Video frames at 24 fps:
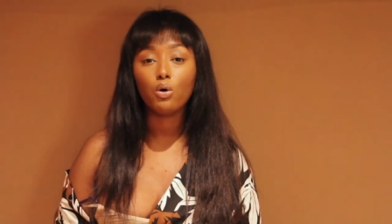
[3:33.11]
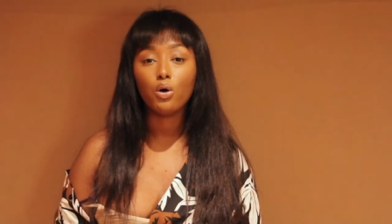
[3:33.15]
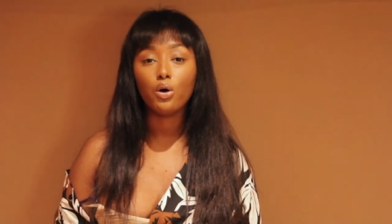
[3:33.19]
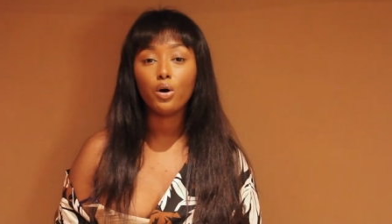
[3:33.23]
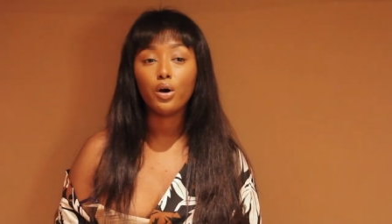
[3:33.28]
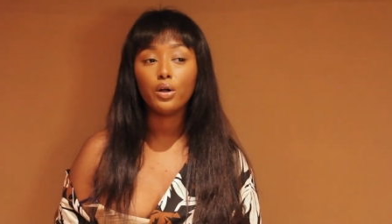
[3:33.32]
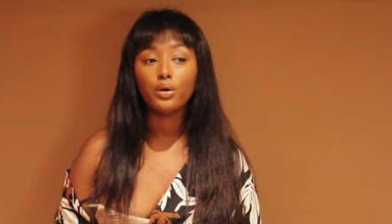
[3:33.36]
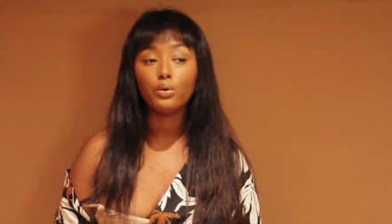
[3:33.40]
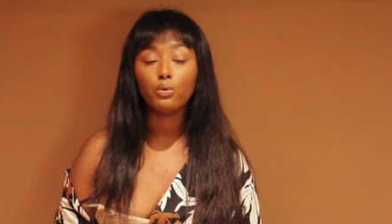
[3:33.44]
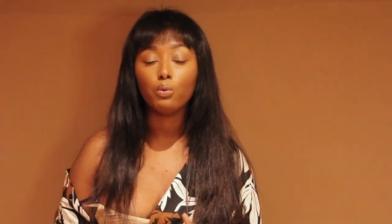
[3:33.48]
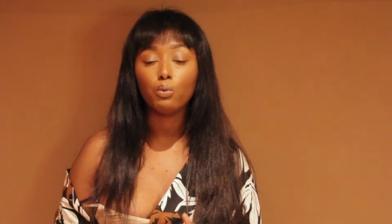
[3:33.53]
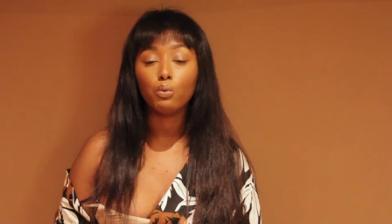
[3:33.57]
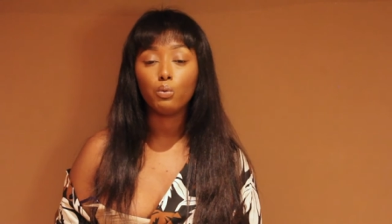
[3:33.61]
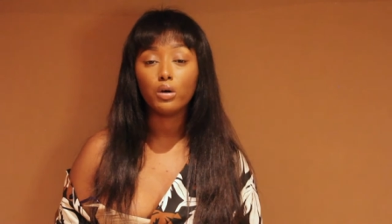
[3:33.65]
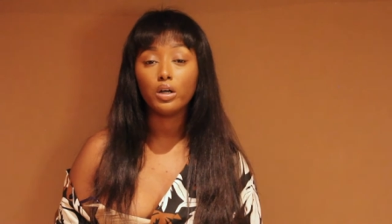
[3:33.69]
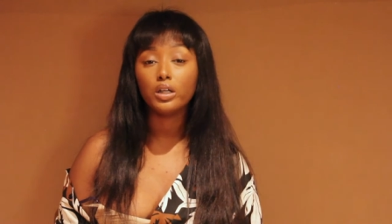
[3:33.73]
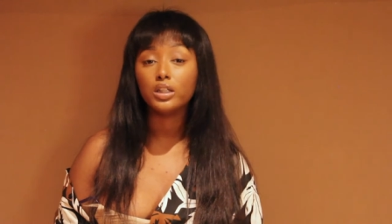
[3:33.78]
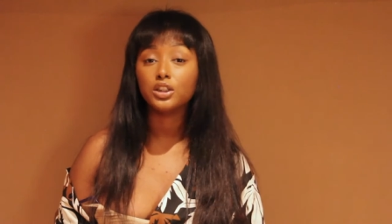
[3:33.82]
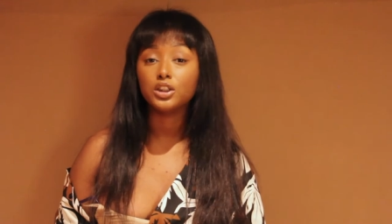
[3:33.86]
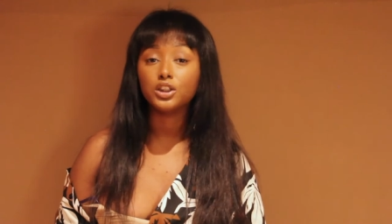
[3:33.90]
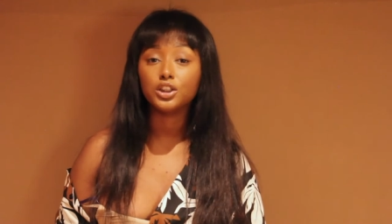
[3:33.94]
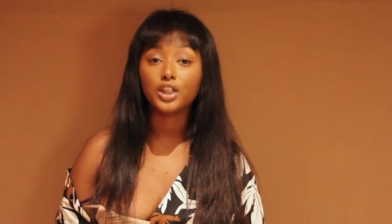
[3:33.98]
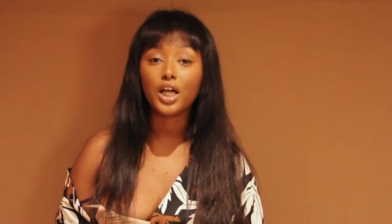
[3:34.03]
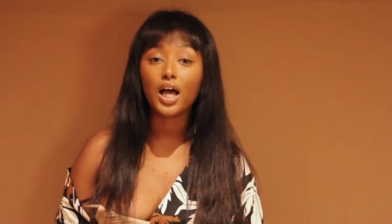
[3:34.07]
want
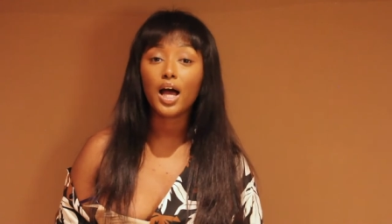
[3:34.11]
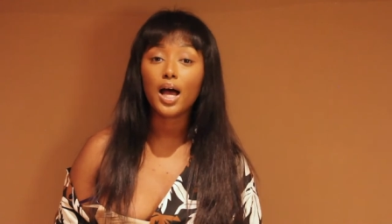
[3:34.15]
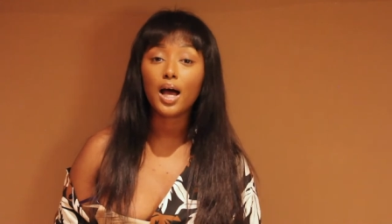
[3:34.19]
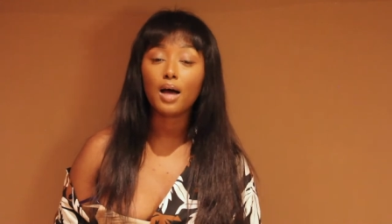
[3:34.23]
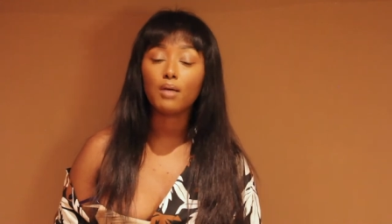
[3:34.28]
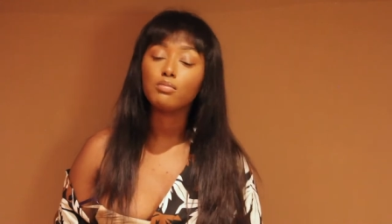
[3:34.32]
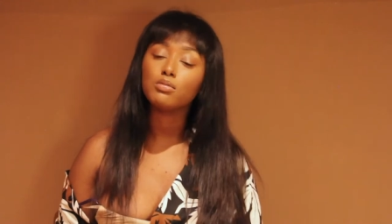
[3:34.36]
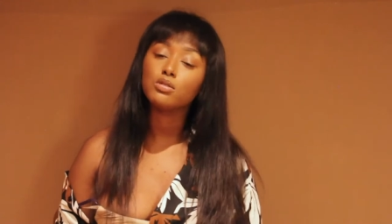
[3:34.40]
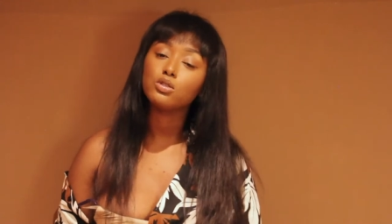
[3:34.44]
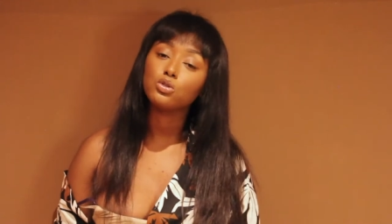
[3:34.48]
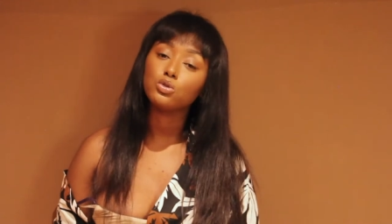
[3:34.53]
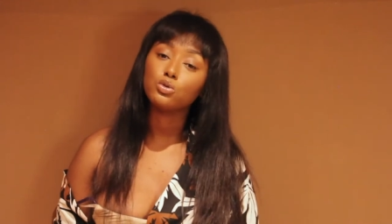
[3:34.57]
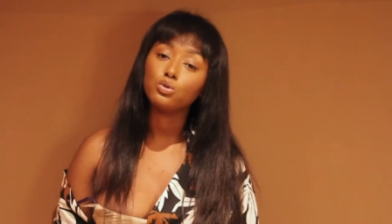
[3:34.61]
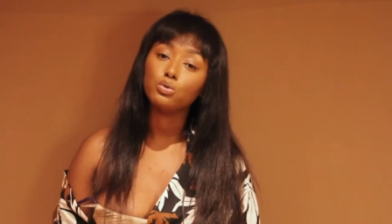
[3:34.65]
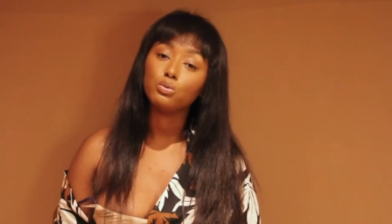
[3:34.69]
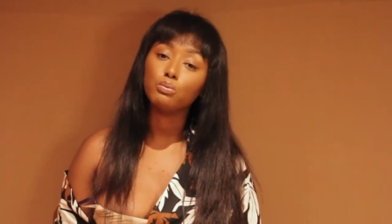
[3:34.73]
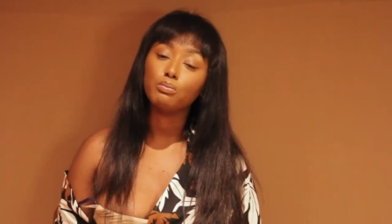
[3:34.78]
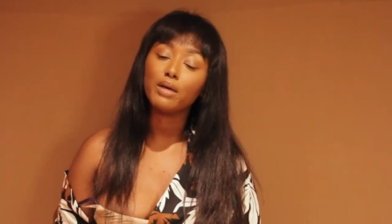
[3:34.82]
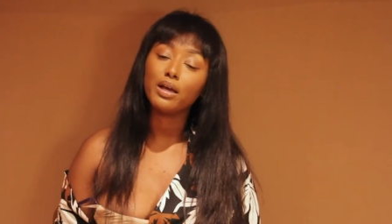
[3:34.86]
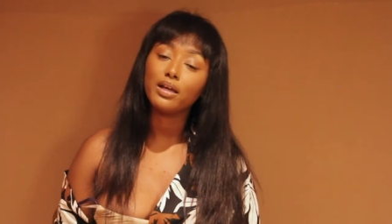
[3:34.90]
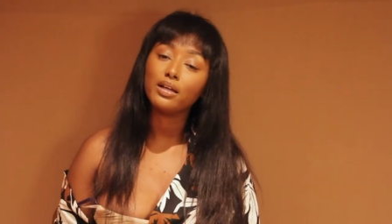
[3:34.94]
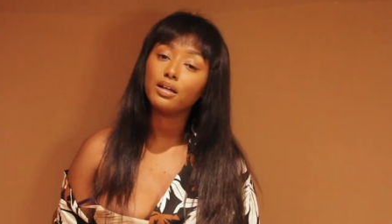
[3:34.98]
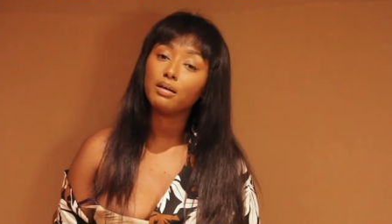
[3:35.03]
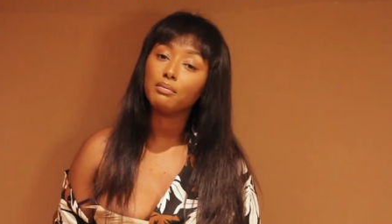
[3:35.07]
one job to
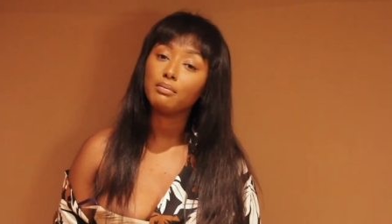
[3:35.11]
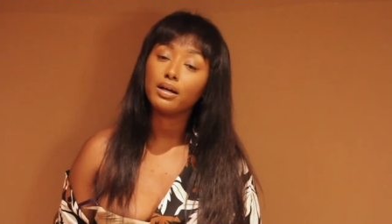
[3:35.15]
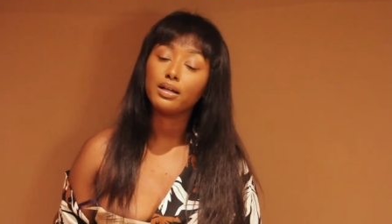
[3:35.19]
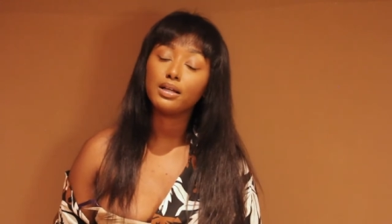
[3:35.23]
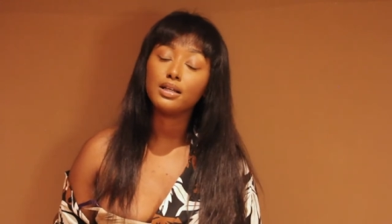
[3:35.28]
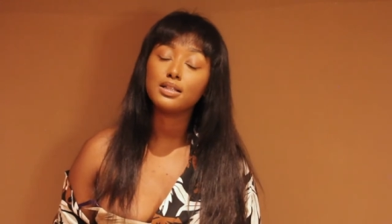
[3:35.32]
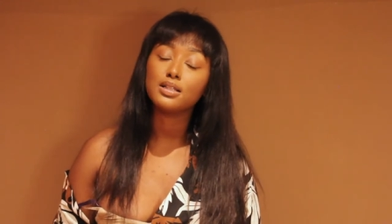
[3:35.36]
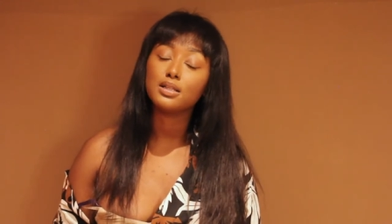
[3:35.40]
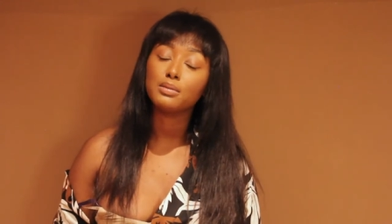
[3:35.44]
make your money,